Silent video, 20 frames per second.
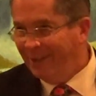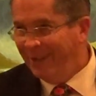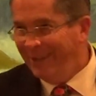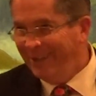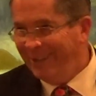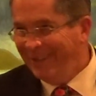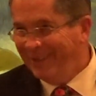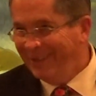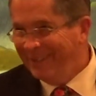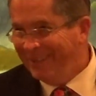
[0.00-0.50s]

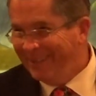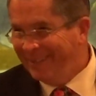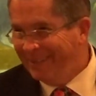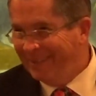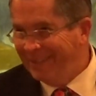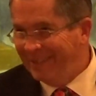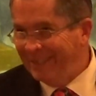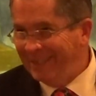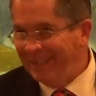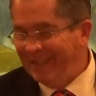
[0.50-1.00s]
Yeah.
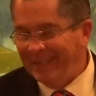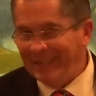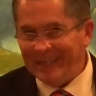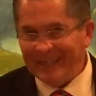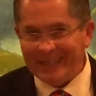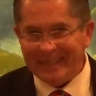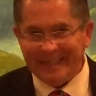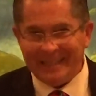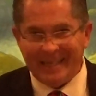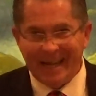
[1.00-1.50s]

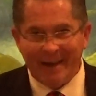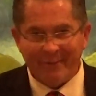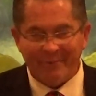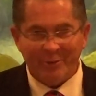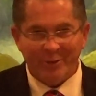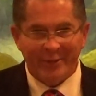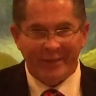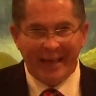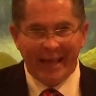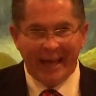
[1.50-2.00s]
And
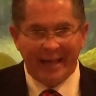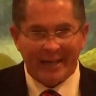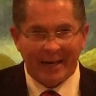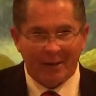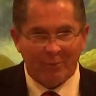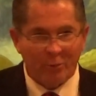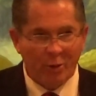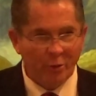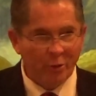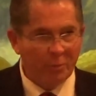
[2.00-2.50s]
after that,
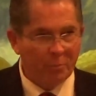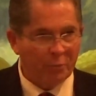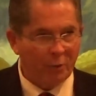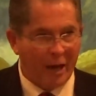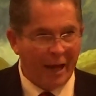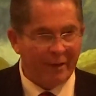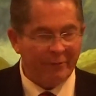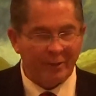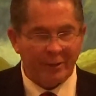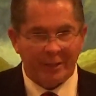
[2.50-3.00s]
I wrote him
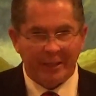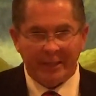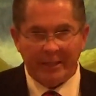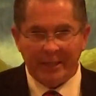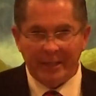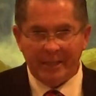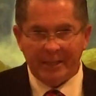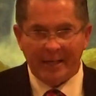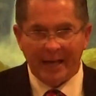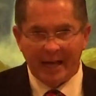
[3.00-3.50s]
privately.
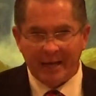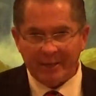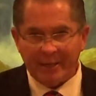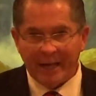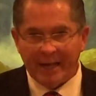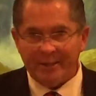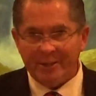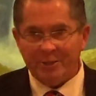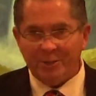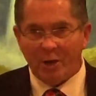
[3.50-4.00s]
He and I
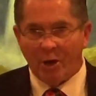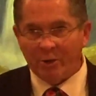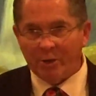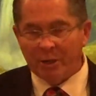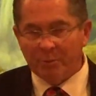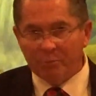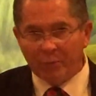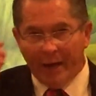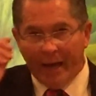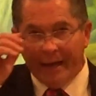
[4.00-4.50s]
got to
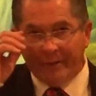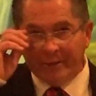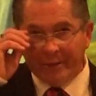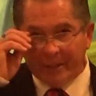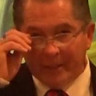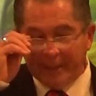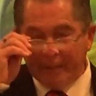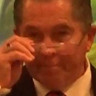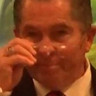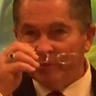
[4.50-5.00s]
talking
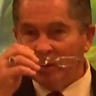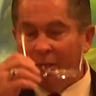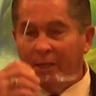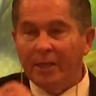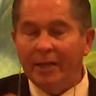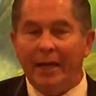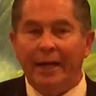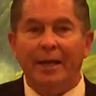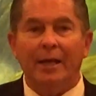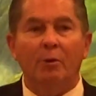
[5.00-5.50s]
privately,
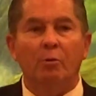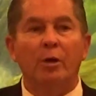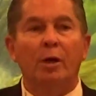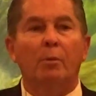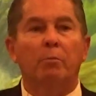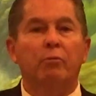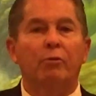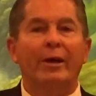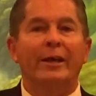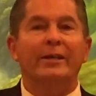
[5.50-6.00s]
and I
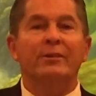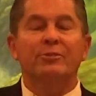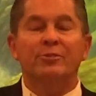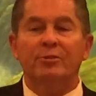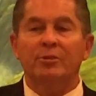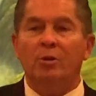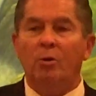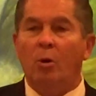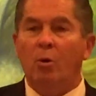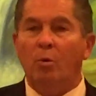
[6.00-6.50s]
will
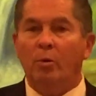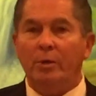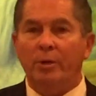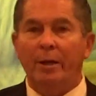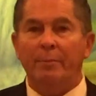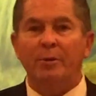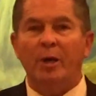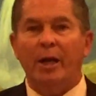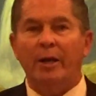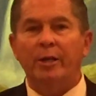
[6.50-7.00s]
praise the Lord.
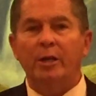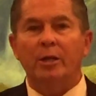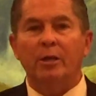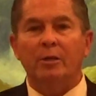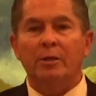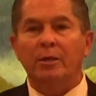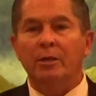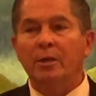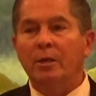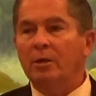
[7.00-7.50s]
I'm not here
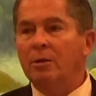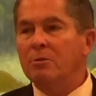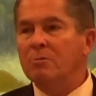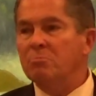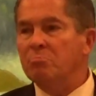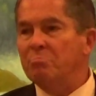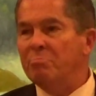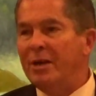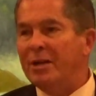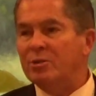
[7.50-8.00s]
to
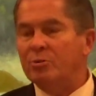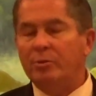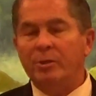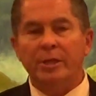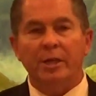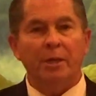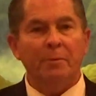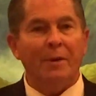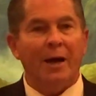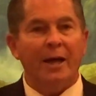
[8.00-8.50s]
mess
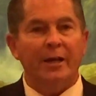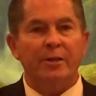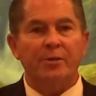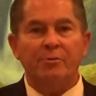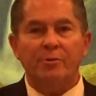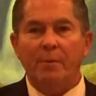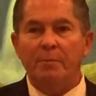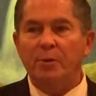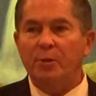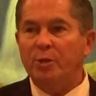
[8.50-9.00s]
with
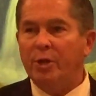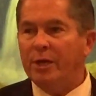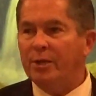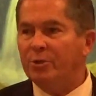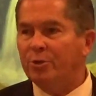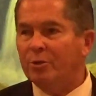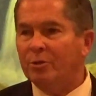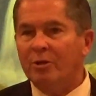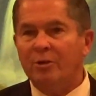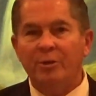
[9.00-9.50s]
anybody's
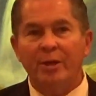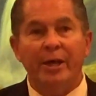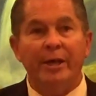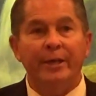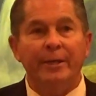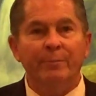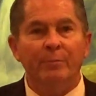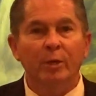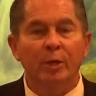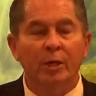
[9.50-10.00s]
reputation or
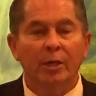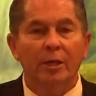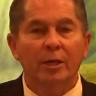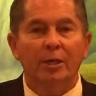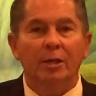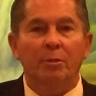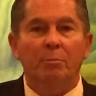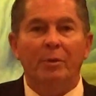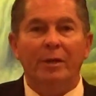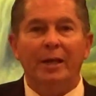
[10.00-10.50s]
name,
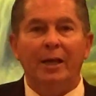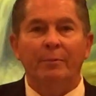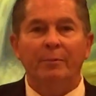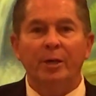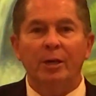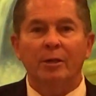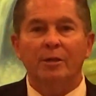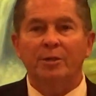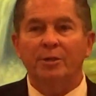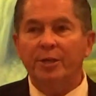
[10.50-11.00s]
but I'm
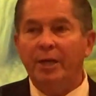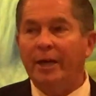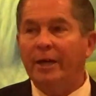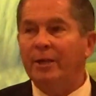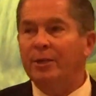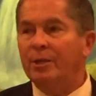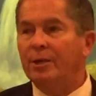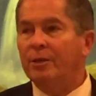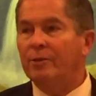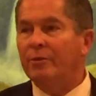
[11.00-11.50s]
here to tell
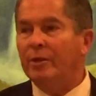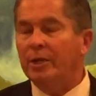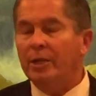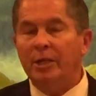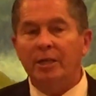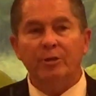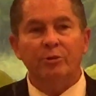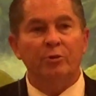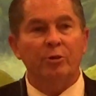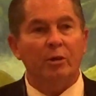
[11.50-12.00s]
you that
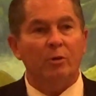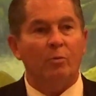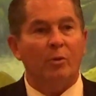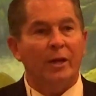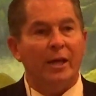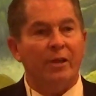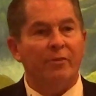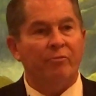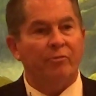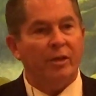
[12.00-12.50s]
he took
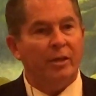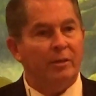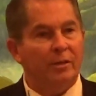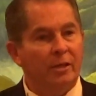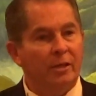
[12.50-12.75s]
what I said